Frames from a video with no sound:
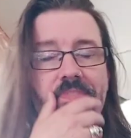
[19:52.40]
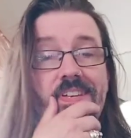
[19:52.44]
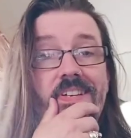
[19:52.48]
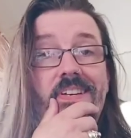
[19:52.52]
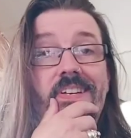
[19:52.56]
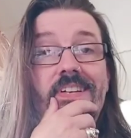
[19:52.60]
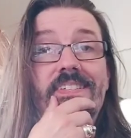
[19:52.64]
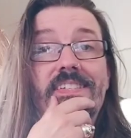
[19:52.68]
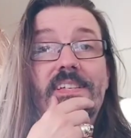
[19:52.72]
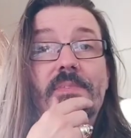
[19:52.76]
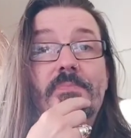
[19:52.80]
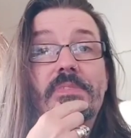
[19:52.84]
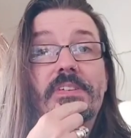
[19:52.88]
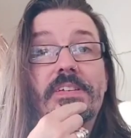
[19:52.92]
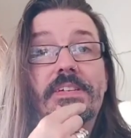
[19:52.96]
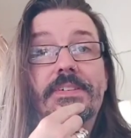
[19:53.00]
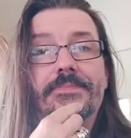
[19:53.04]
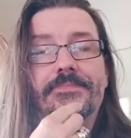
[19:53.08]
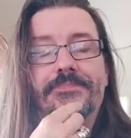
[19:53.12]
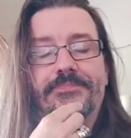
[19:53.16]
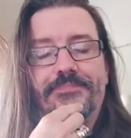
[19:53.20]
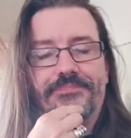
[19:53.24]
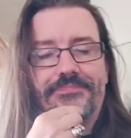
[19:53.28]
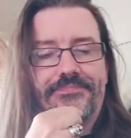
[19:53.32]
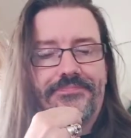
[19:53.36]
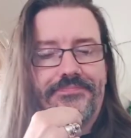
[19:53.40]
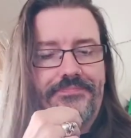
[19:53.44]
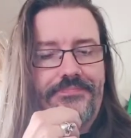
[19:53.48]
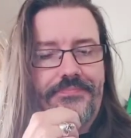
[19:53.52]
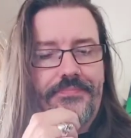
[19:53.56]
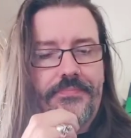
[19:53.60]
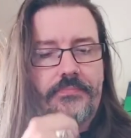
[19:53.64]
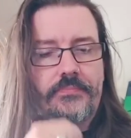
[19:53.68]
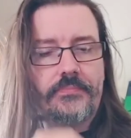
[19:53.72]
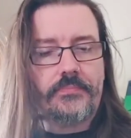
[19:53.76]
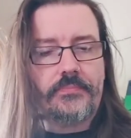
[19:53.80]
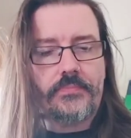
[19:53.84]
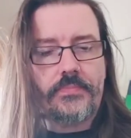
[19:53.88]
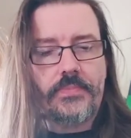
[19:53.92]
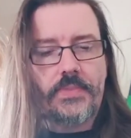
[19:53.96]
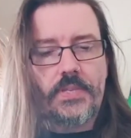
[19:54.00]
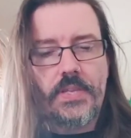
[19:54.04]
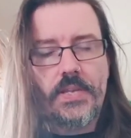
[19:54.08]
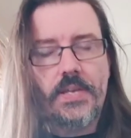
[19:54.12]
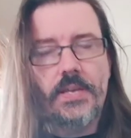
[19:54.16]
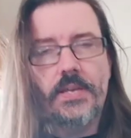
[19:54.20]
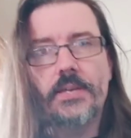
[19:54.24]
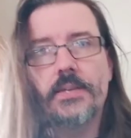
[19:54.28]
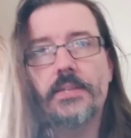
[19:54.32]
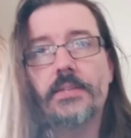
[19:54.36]
Like Zebedee.
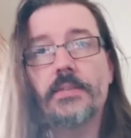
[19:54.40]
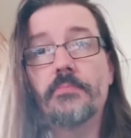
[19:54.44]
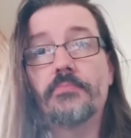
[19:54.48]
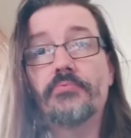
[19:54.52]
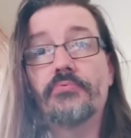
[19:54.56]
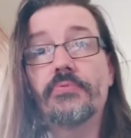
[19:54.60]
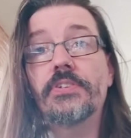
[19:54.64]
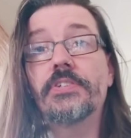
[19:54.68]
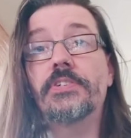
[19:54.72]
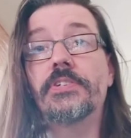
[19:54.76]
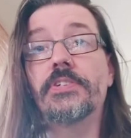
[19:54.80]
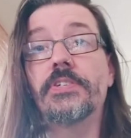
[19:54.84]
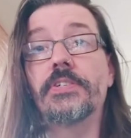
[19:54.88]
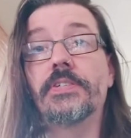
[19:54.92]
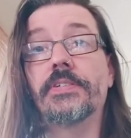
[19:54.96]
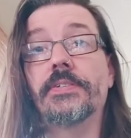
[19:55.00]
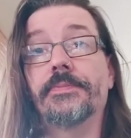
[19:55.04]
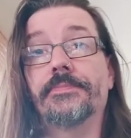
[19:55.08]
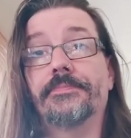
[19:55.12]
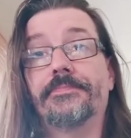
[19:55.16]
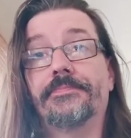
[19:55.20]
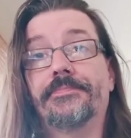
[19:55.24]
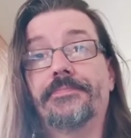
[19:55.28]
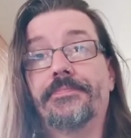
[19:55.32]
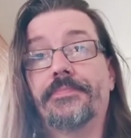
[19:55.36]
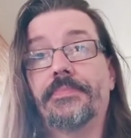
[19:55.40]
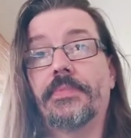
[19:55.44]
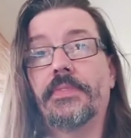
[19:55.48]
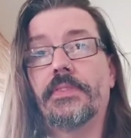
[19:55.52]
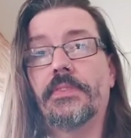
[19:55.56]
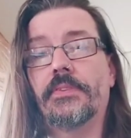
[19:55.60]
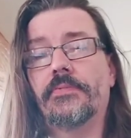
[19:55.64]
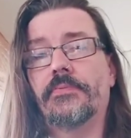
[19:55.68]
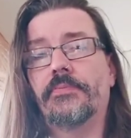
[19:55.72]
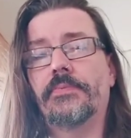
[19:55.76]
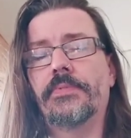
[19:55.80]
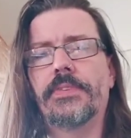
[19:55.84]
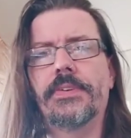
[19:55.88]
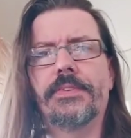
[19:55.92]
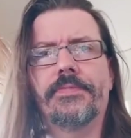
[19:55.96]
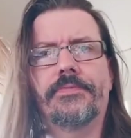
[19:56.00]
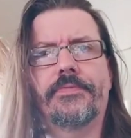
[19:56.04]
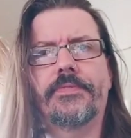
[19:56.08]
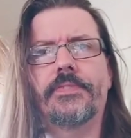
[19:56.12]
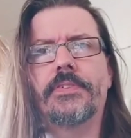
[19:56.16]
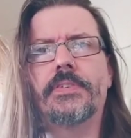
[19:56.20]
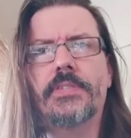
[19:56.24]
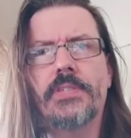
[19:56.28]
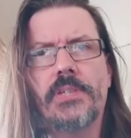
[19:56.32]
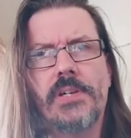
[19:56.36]
The bridges, the
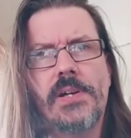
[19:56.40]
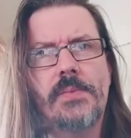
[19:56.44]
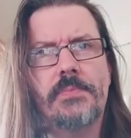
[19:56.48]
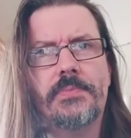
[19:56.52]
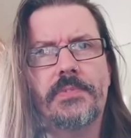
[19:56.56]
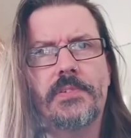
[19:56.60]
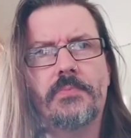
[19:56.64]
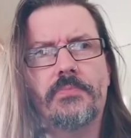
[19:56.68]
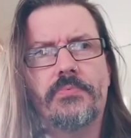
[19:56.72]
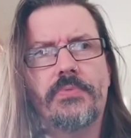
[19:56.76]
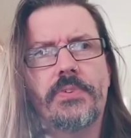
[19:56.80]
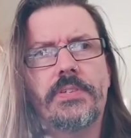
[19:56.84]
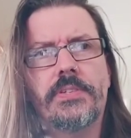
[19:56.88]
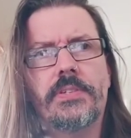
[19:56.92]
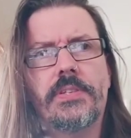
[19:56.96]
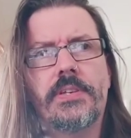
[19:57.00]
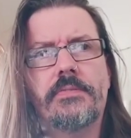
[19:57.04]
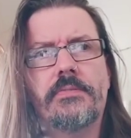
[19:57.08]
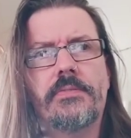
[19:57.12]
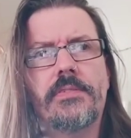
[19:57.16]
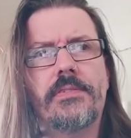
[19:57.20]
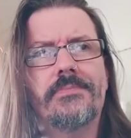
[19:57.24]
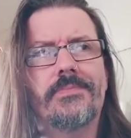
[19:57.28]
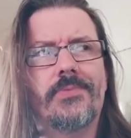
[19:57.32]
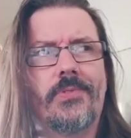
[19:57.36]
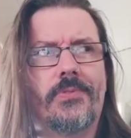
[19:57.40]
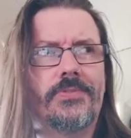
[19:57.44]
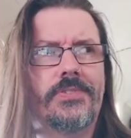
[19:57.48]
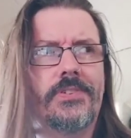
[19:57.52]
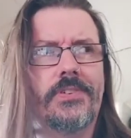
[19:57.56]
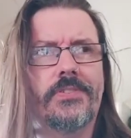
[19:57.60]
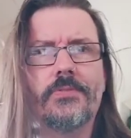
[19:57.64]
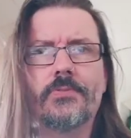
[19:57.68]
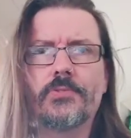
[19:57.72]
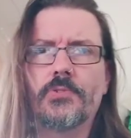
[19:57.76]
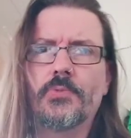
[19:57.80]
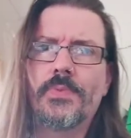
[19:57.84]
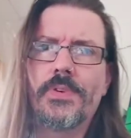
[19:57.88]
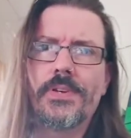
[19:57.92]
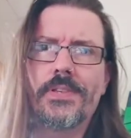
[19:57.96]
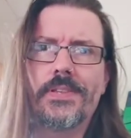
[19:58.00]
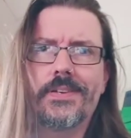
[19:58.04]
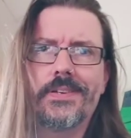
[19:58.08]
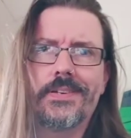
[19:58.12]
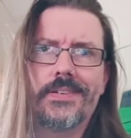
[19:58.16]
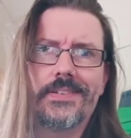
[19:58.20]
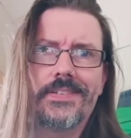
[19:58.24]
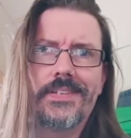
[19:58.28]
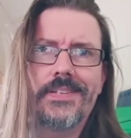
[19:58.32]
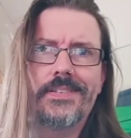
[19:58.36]
different types of bridge there are, also I was aware
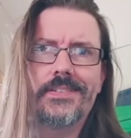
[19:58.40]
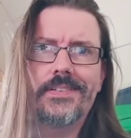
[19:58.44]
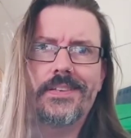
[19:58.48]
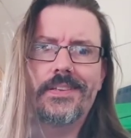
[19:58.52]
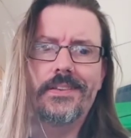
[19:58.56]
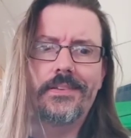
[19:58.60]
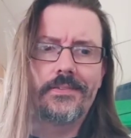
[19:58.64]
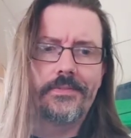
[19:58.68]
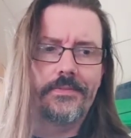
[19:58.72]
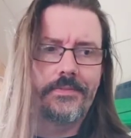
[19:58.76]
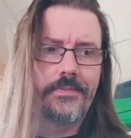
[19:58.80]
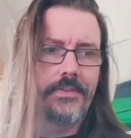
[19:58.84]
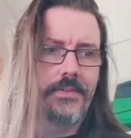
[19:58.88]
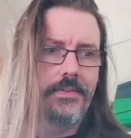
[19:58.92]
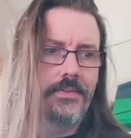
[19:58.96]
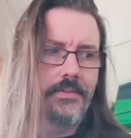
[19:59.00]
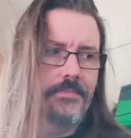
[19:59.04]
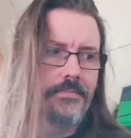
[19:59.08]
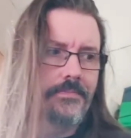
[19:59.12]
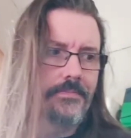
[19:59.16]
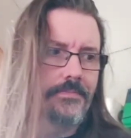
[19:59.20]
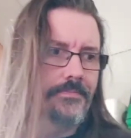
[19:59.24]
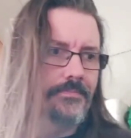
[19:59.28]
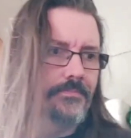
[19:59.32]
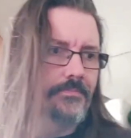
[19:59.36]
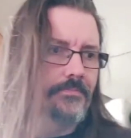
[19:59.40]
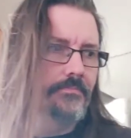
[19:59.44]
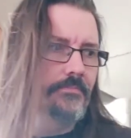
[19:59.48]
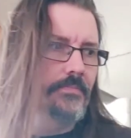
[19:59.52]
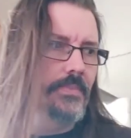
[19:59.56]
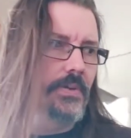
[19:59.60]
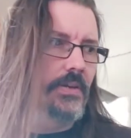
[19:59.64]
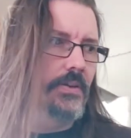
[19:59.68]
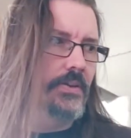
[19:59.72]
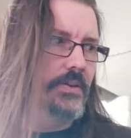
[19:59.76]
they existed, but